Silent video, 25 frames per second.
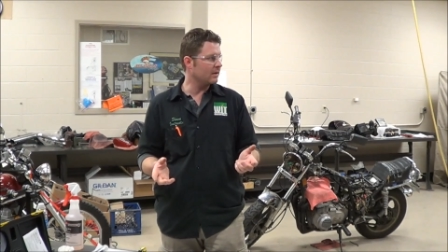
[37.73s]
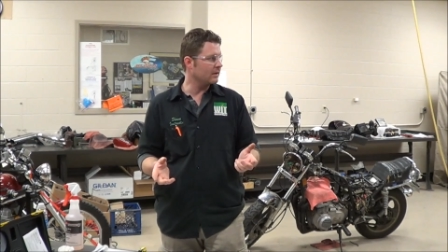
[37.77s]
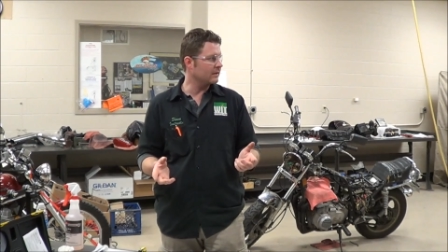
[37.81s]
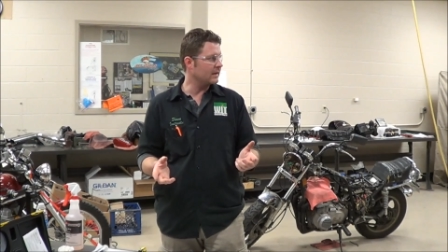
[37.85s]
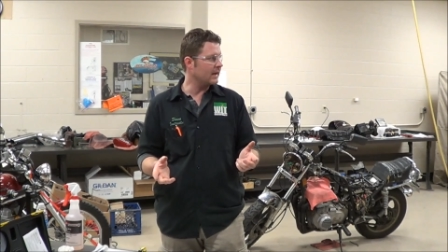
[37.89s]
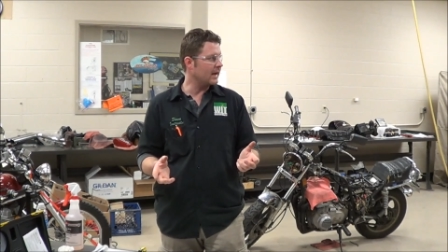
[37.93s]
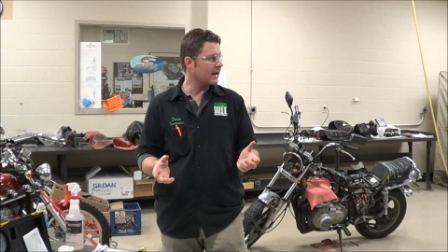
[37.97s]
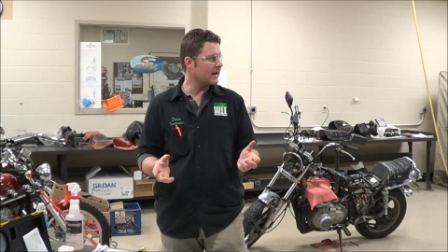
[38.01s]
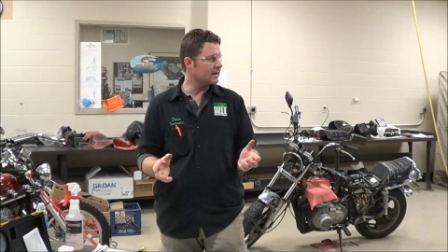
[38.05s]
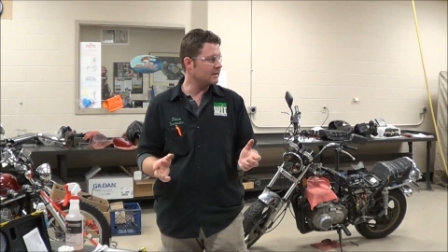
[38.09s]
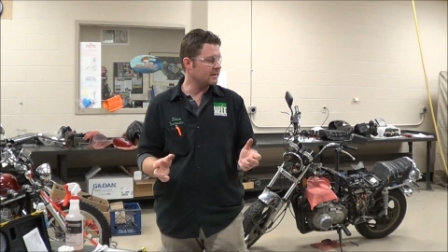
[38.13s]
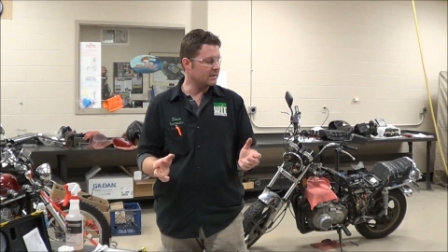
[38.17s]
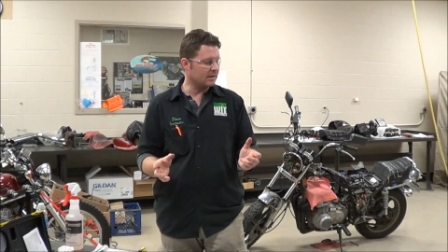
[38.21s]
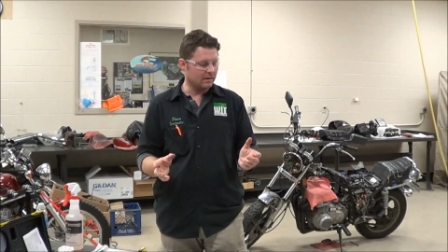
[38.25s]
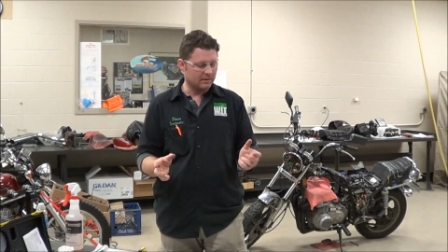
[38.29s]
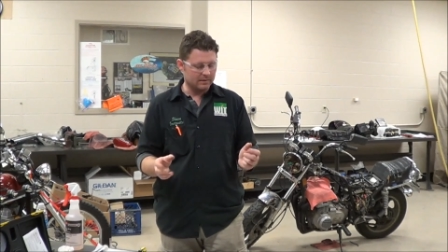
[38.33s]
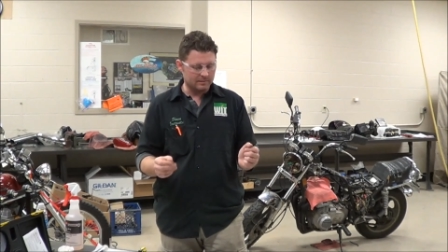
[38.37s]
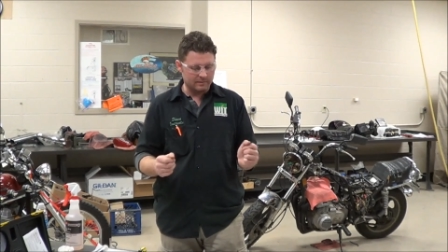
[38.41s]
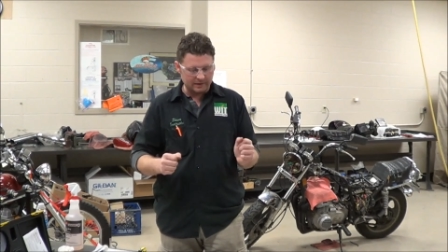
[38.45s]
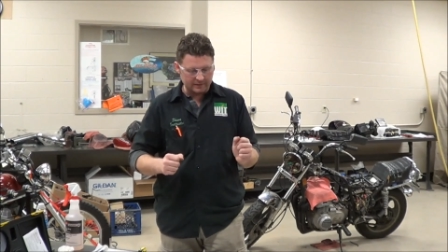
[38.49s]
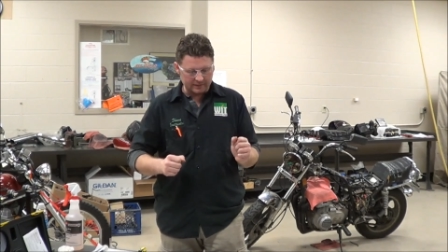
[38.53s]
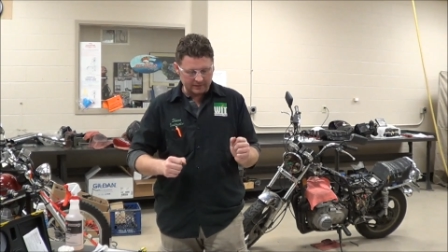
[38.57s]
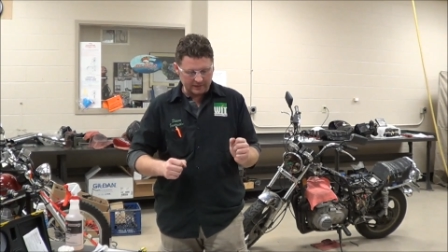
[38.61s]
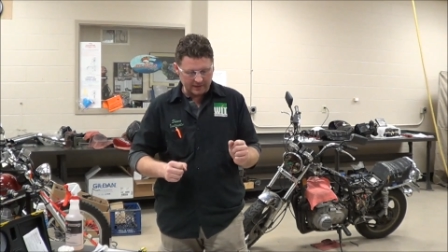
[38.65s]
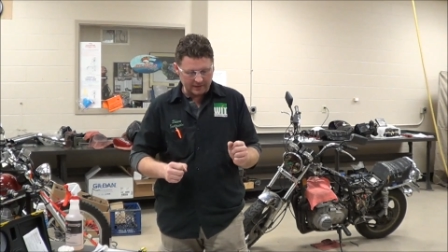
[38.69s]
heard that talk
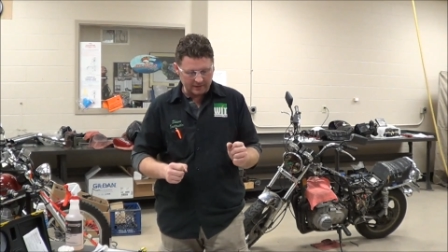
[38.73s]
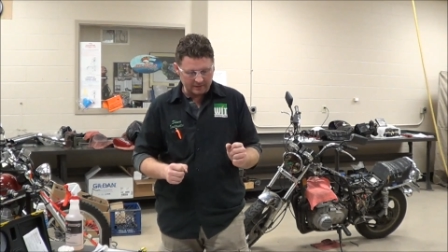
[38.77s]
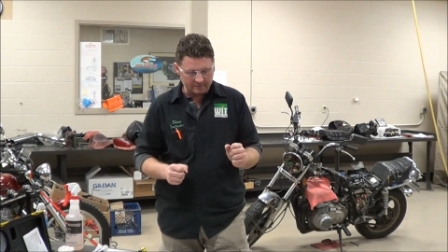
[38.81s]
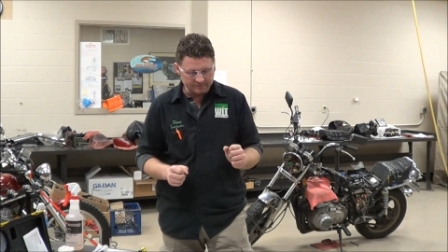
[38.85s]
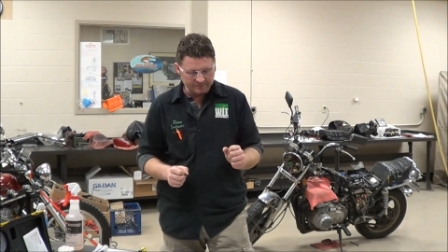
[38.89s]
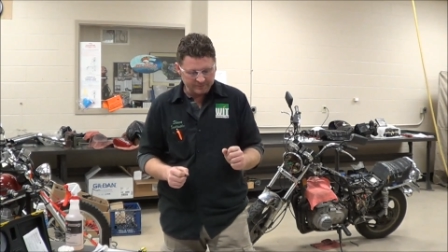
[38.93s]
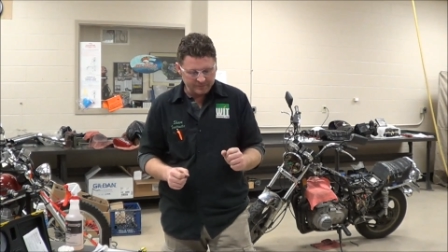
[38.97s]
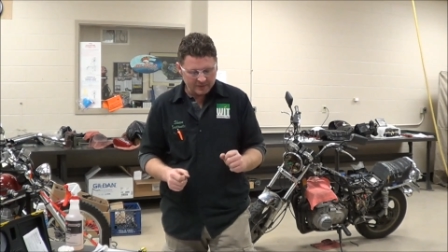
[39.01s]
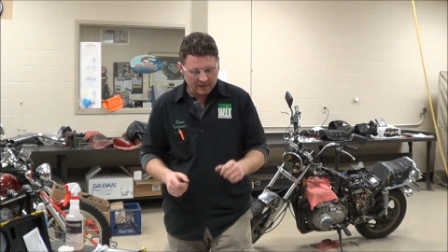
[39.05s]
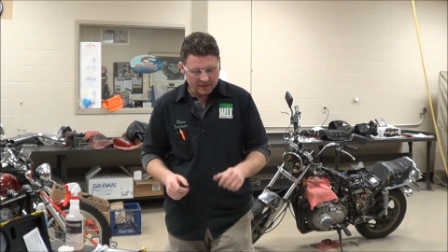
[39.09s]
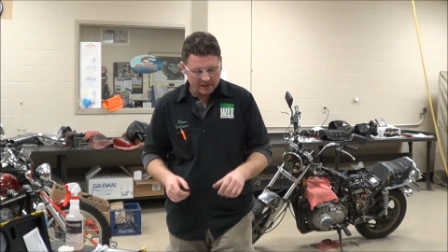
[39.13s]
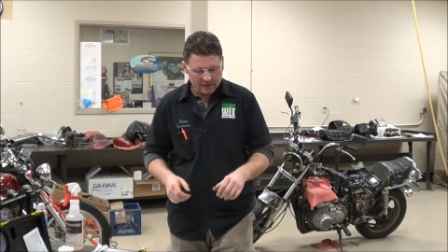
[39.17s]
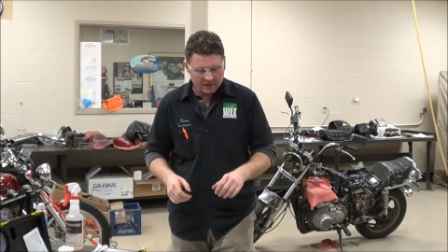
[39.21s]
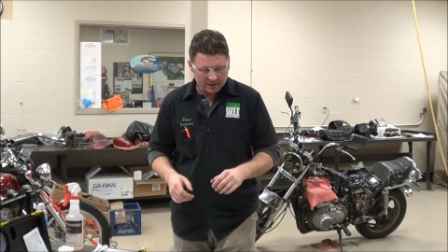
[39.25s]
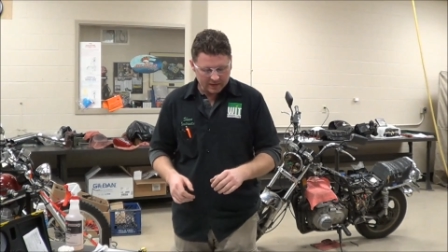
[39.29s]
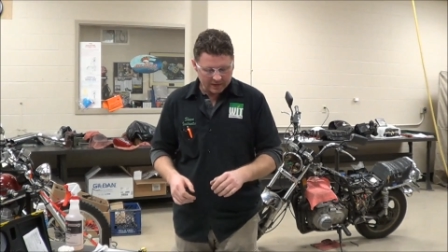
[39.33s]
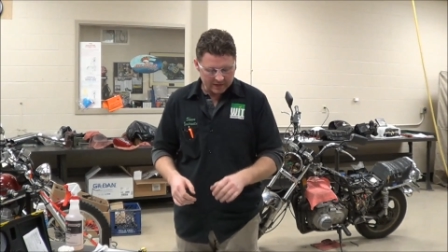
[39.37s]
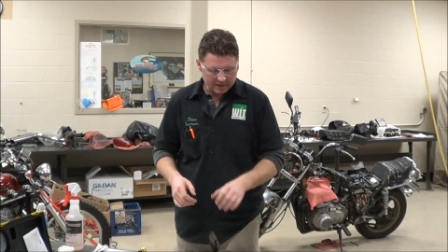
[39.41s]
about yep. that.